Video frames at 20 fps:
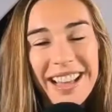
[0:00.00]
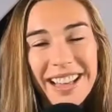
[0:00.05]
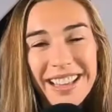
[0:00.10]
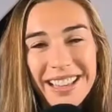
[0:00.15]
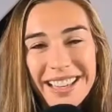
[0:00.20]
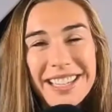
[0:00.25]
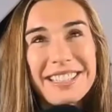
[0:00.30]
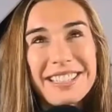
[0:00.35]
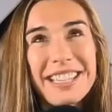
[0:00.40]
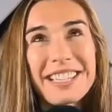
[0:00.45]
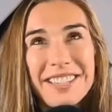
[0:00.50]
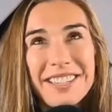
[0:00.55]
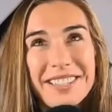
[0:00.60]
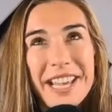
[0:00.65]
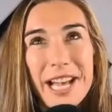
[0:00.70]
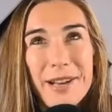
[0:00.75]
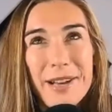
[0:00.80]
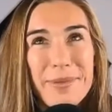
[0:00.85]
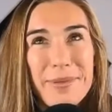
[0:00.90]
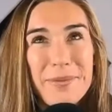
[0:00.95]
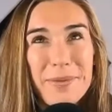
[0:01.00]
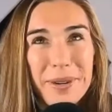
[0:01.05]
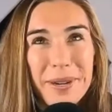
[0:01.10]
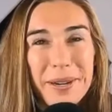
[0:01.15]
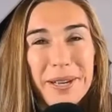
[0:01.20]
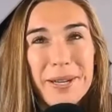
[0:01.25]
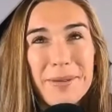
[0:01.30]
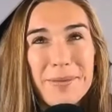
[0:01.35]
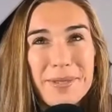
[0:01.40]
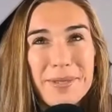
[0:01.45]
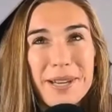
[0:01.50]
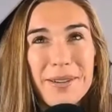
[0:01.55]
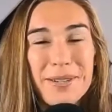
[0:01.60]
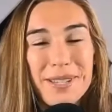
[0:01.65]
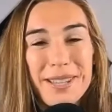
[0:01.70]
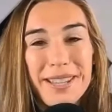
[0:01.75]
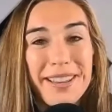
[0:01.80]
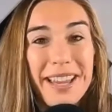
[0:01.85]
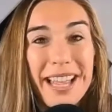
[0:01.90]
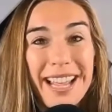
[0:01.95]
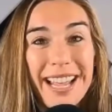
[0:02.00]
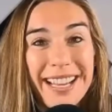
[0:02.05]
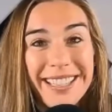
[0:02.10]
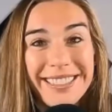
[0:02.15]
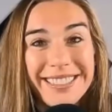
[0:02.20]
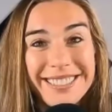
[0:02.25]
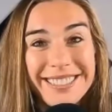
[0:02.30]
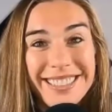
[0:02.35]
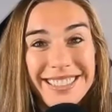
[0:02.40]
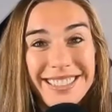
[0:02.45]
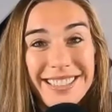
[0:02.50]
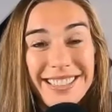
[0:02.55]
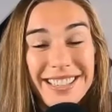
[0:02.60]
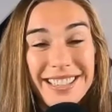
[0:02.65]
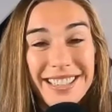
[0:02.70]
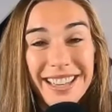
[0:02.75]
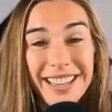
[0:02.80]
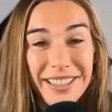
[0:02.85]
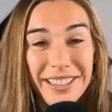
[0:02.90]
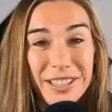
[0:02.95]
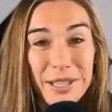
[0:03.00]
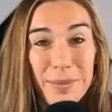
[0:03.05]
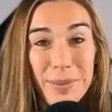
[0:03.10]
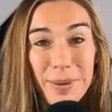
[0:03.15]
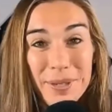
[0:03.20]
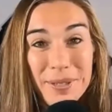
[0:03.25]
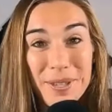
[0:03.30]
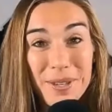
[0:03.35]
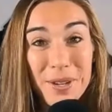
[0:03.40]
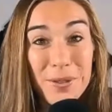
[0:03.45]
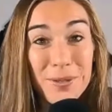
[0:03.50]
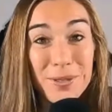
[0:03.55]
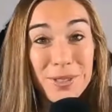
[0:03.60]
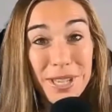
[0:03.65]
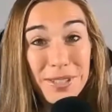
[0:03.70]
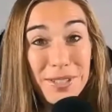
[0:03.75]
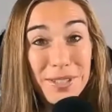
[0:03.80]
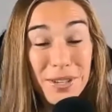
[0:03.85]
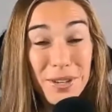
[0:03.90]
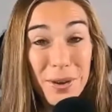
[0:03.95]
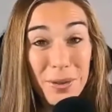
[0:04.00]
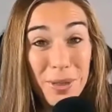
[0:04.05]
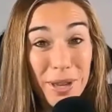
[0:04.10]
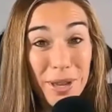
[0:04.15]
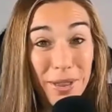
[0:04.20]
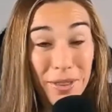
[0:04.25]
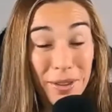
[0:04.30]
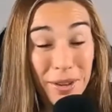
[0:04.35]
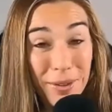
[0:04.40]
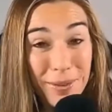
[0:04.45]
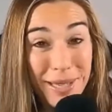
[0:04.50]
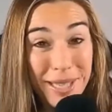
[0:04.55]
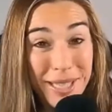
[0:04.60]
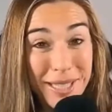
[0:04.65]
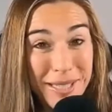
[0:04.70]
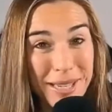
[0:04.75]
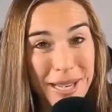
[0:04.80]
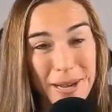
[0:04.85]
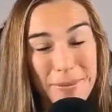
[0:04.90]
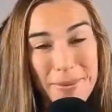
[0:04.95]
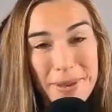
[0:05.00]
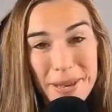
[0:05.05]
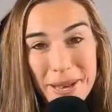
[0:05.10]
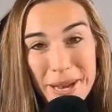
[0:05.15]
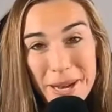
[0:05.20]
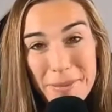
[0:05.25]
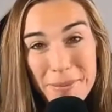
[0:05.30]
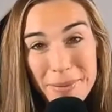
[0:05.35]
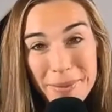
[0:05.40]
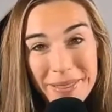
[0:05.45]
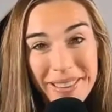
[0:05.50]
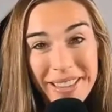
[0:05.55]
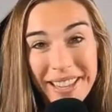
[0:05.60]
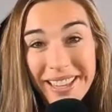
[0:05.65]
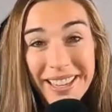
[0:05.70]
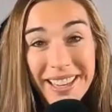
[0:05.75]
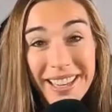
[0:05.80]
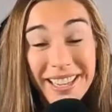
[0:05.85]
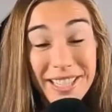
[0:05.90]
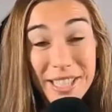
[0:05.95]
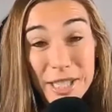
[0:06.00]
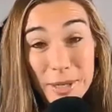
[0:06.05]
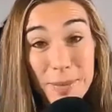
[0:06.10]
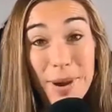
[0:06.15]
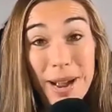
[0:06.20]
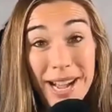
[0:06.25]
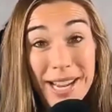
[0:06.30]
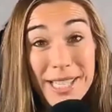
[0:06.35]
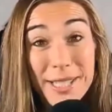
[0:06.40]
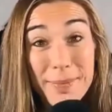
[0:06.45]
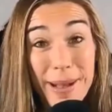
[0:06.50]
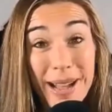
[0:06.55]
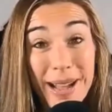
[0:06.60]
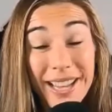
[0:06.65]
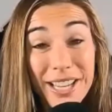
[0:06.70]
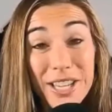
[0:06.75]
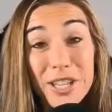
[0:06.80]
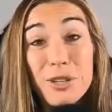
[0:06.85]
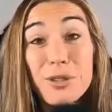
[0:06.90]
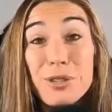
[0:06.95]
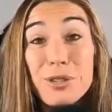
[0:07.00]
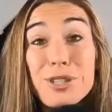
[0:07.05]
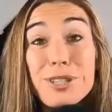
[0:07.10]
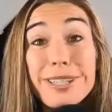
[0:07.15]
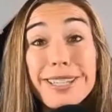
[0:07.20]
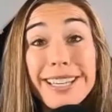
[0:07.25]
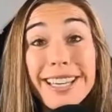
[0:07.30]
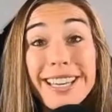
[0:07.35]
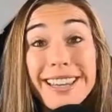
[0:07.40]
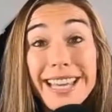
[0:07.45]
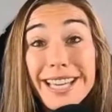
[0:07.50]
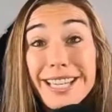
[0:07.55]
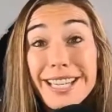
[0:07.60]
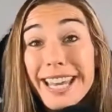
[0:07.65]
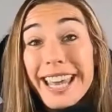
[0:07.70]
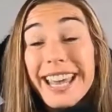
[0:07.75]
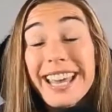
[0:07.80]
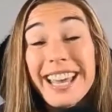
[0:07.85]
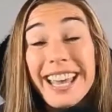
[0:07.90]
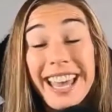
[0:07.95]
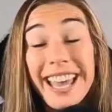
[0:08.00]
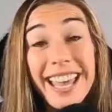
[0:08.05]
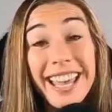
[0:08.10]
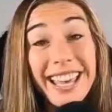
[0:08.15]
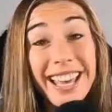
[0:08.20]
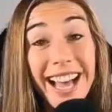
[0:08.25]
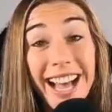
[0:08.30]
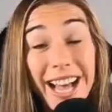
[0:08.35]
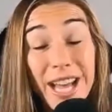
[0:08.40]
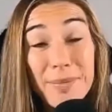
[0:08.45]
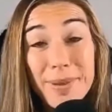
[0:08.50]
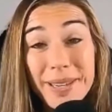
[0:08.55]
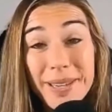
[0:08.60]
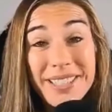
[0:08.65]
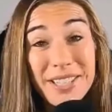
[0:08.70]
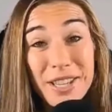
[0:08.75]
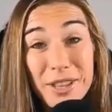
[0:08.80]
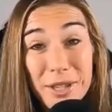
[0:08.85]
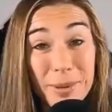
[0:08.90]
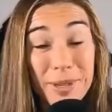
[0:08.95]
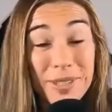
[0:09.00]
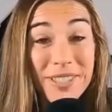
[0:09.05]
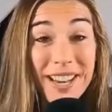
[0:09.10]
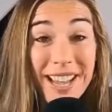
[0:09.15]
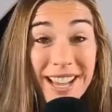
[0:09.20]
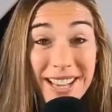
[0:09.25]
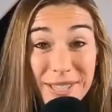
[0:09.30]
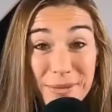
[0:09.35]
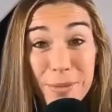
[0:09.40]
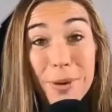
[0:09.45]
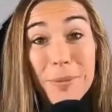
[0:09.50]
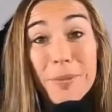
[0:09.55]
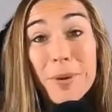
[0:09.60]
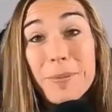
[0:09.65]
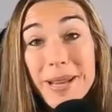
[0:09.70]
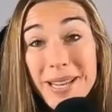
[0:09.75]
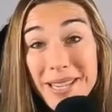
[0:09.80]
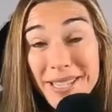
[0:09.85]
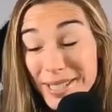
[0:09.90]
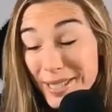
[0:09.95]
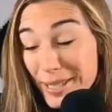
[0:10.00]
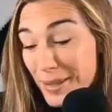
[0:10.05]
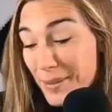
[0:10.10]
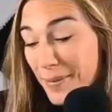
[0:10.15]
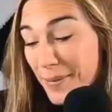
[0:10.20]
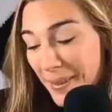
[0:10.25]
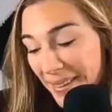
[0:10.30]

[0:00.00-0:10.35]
Because it does happen where it comes down to the line and like the person who doesn't know the other one is coming up like and is surprised by it. Usually they can't hang on because the other person has more momentum.